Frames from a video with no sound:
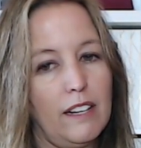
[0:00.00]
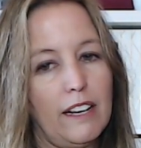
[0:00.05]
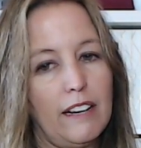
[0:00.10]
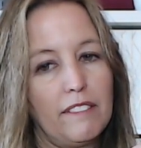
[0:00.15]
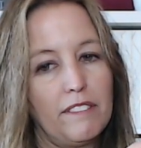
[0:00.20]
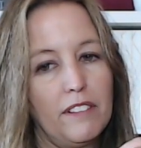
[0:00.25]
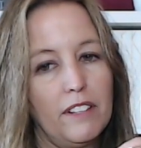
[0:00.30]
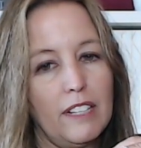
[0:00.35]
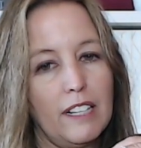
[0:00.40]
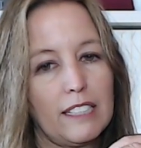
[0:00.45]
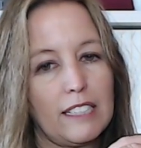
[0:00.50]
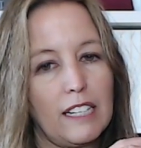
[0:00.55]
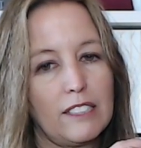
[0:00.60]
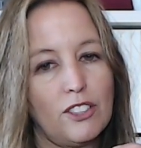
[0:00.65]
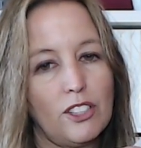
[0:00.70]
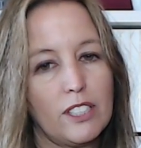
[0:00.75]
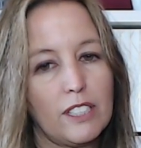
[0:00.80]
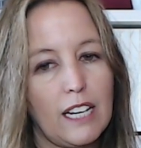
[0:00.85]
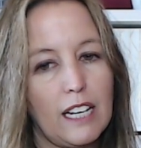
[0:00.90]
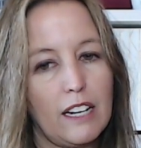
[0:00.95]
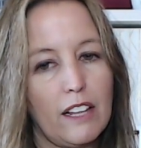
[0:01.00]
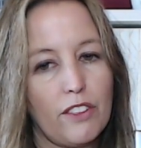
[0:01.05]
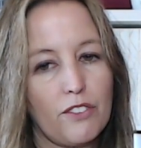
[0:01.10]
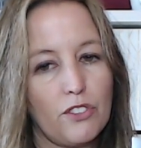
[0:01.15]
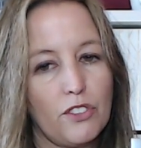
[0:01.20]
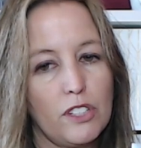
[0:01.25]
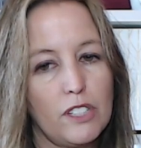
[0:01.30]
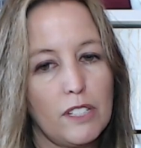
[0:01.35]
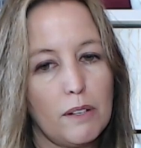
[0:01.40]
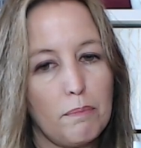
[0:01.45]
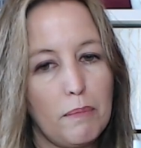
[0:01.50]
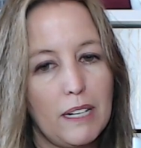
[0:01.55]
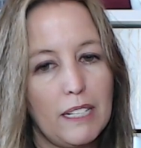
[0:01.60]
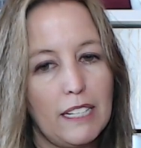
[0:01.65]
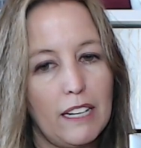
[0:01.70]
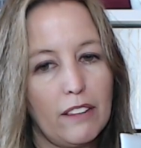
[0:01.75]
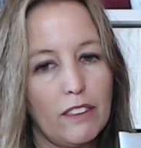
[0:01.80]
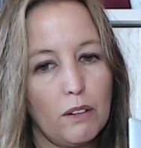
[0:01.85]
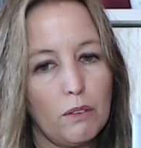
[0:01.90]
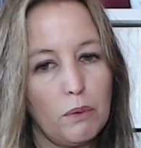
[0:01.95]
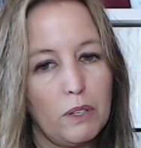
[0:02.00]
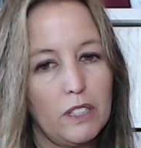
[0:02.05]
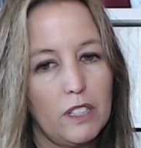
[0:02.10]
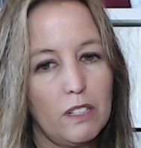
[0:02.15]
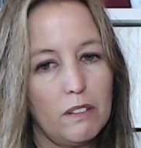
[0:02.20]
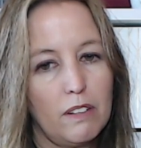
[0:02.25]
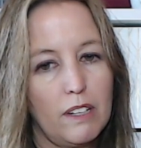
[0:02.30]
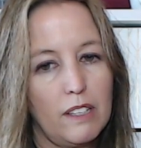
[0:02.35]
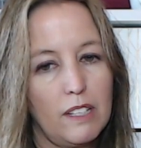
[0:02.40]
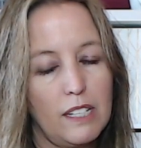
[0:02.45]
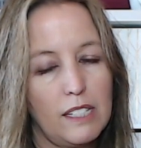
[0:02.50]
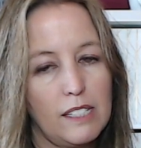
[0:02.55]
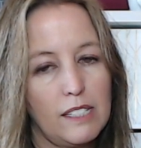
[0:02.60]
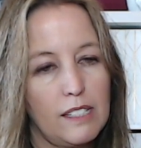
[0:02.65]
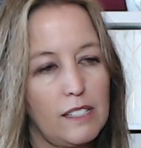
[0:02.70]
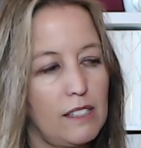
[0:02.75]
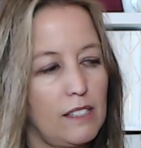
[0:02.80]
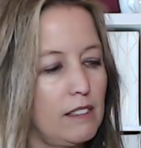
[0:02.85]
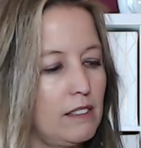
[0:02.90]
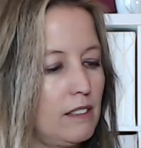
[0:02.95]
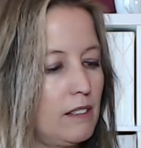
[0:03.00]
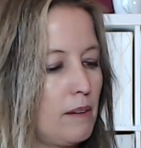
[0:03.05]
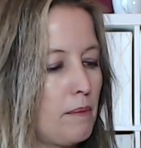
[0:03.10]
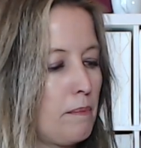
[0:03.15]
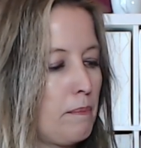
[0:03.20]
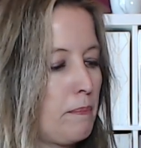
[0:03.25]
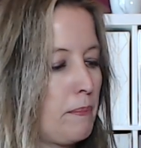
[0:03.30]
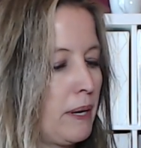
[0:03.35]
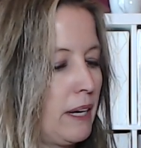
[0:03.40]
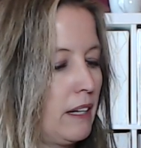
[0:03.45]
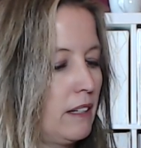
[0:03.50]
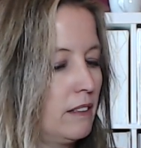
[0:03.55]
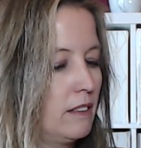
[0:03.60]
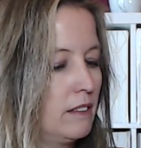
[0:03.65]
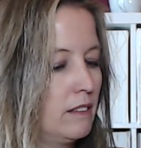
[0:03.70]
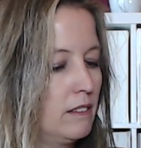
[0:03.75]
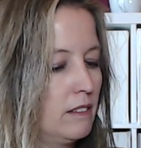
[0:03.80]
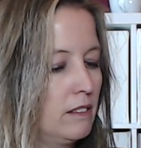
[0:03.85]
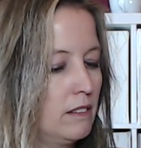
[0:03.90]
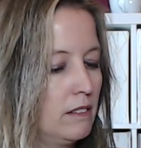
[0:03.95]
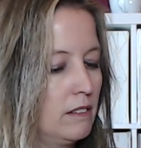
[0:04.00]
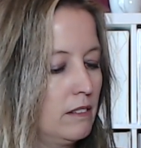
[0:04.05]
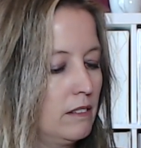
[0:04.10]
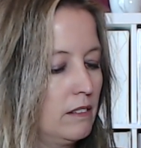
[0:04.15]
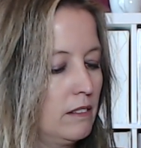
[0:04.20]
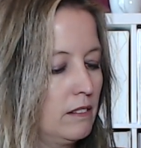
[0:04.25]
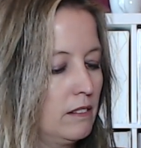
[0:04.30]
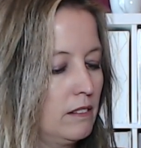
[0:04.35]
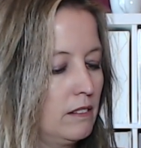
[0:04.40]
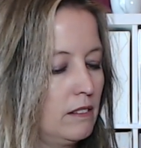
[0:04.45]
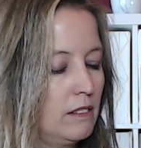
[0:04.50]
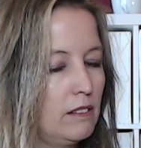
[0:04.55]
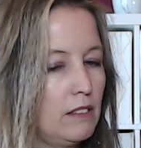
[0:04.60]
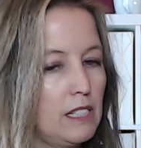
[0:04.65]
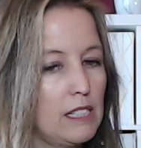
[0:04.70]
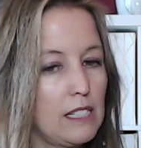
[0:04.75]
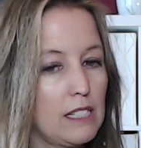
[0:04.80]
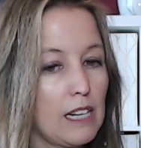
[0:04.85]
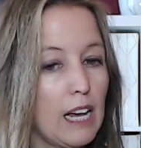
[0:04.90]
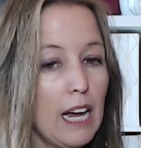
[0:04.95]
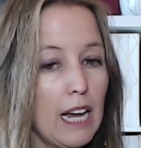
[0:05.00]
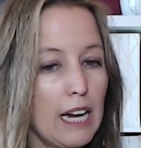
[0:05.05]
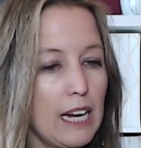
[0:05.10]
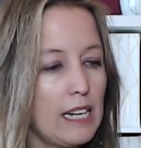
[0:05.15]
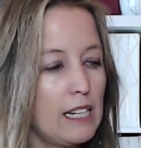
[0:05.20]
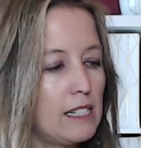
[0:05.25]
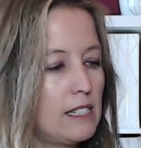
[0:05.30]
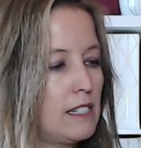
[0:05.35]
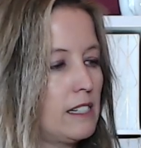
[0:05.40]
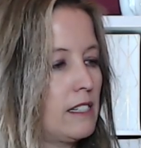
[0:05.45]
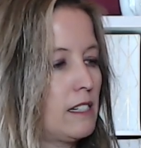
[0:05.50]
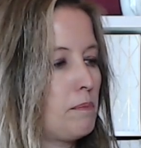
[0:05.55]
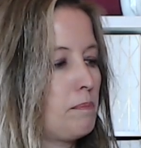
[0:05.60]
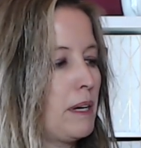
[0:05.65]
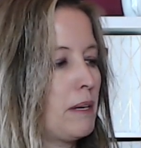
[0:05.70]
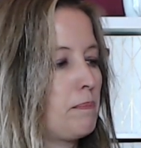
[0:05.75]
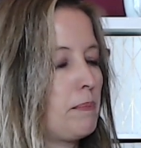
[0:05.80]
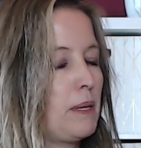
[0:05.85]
feel like I just kind of threw some money out the window on this, but it's nice. It's a big